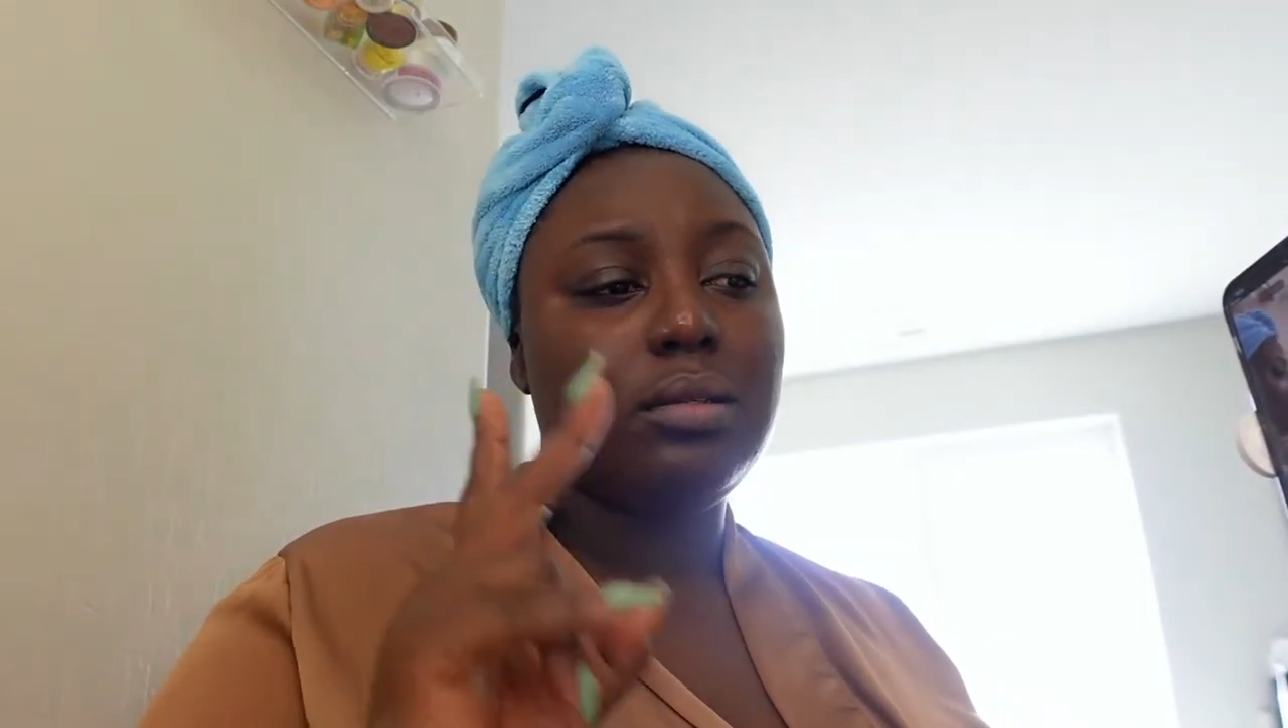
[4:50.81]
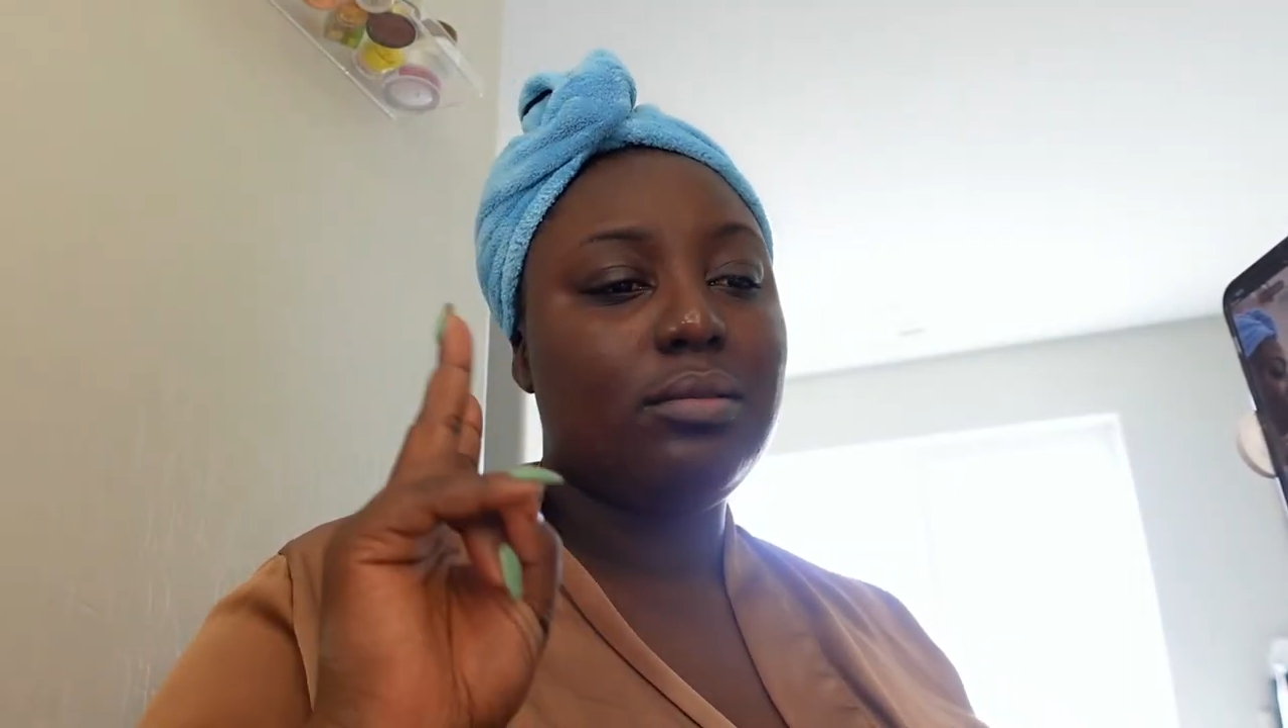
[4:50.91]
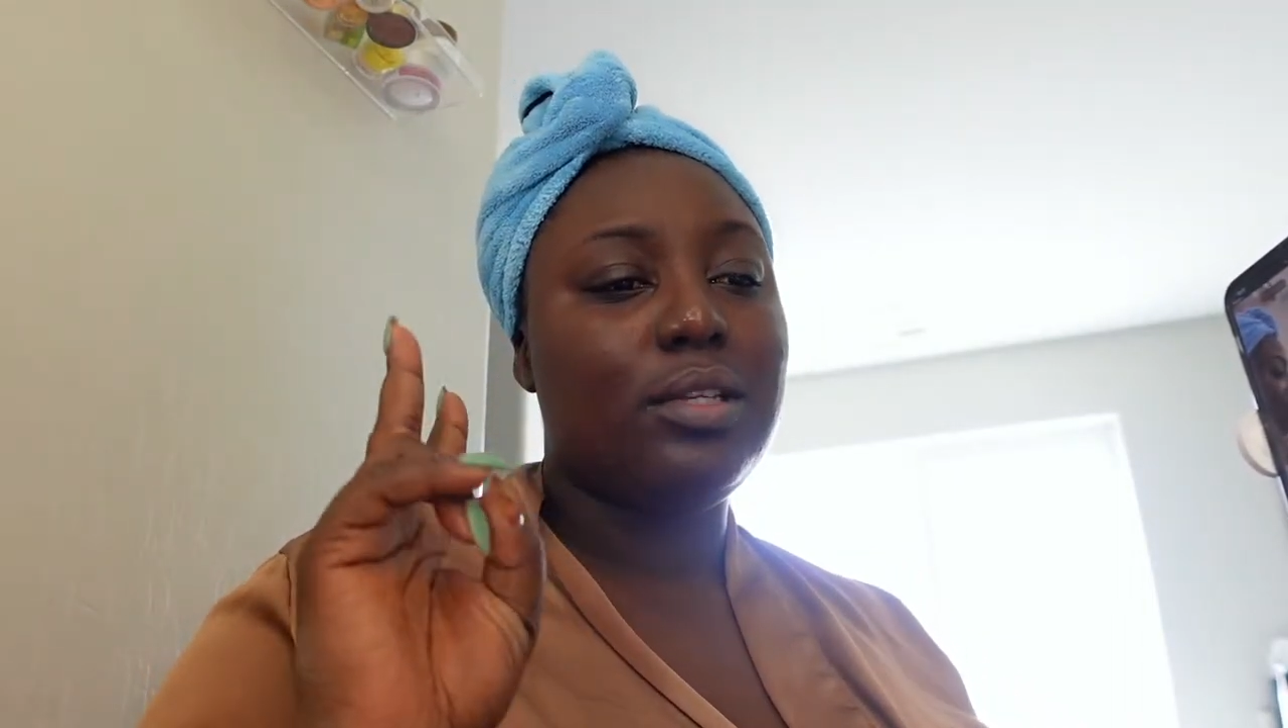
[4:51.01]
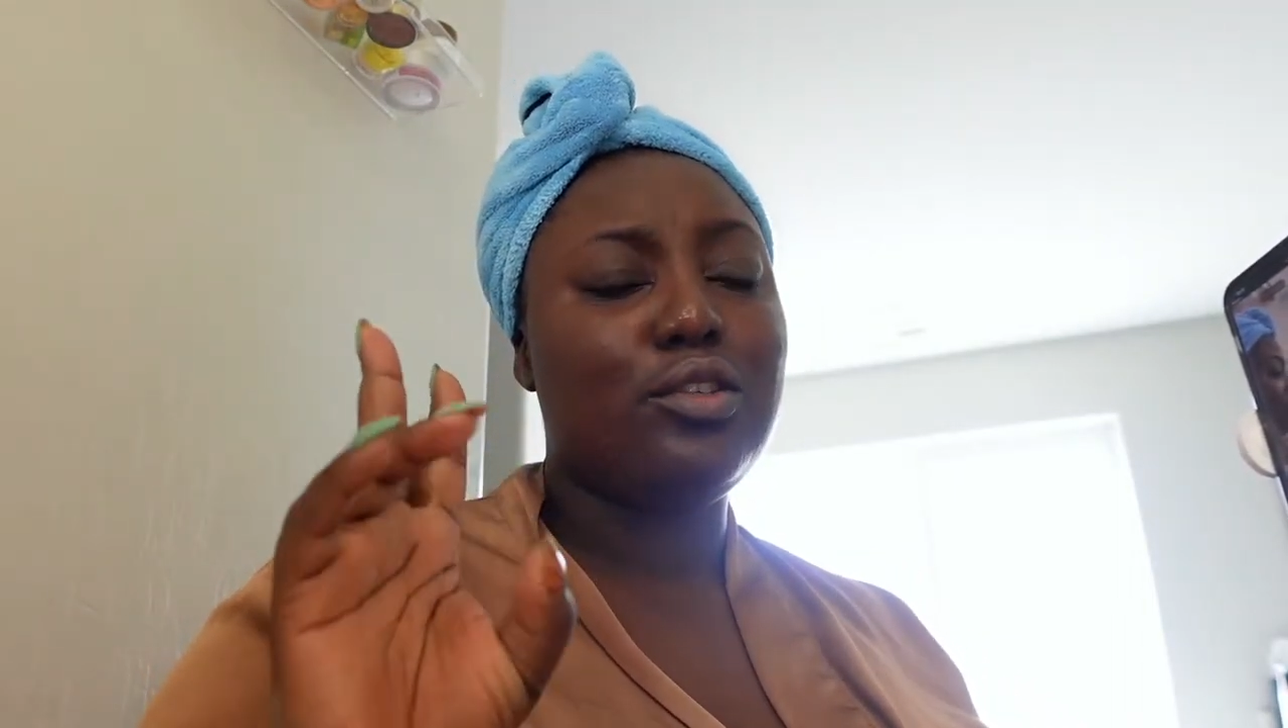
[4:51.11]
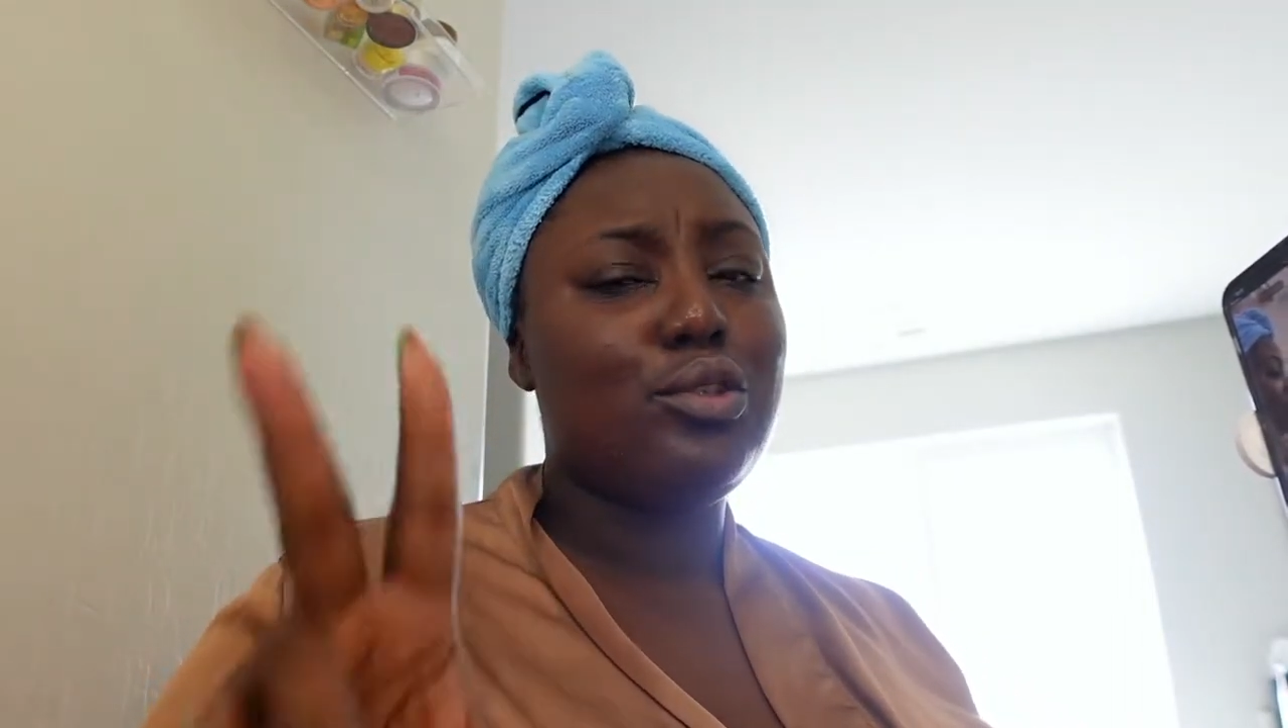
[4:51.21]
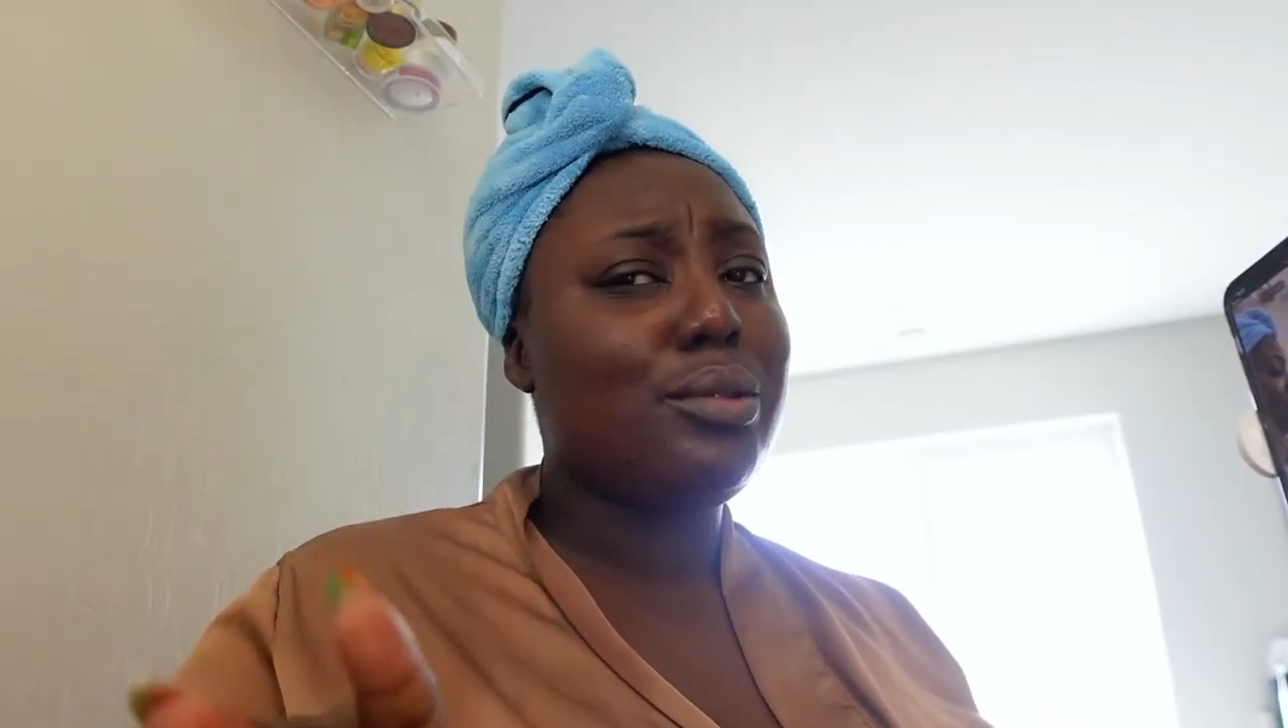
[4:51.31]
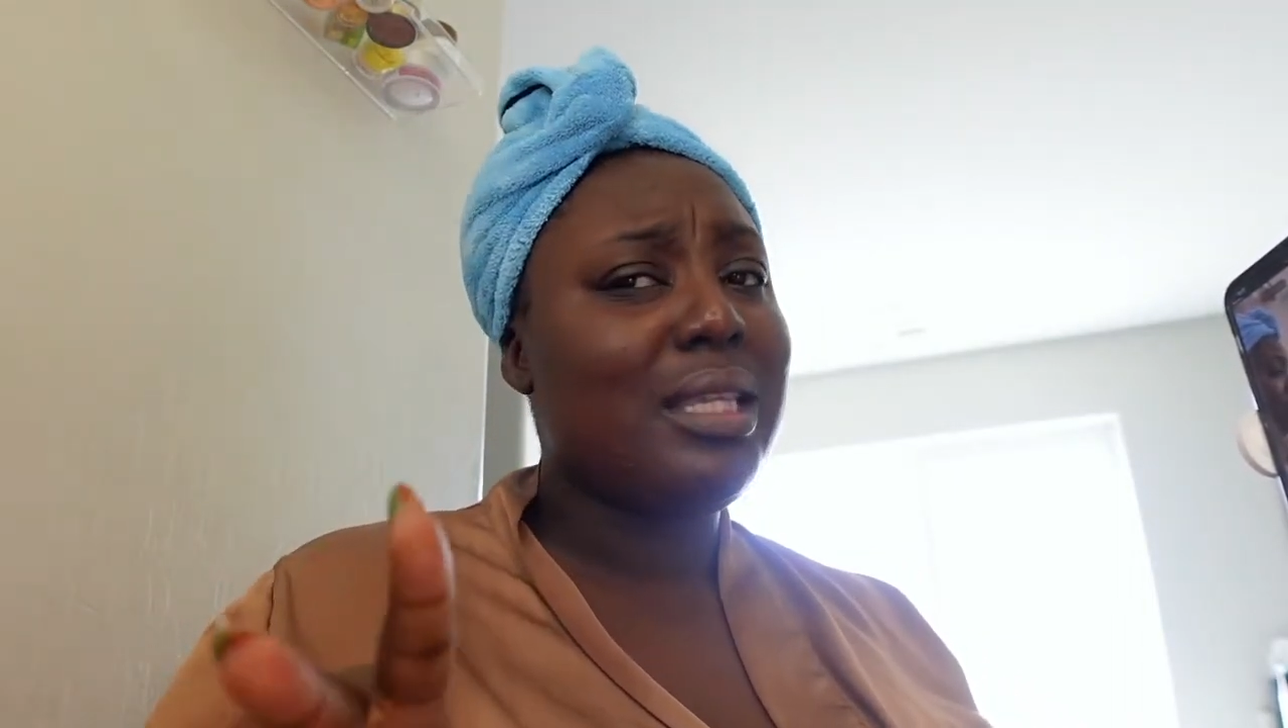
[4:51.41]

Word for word: there's two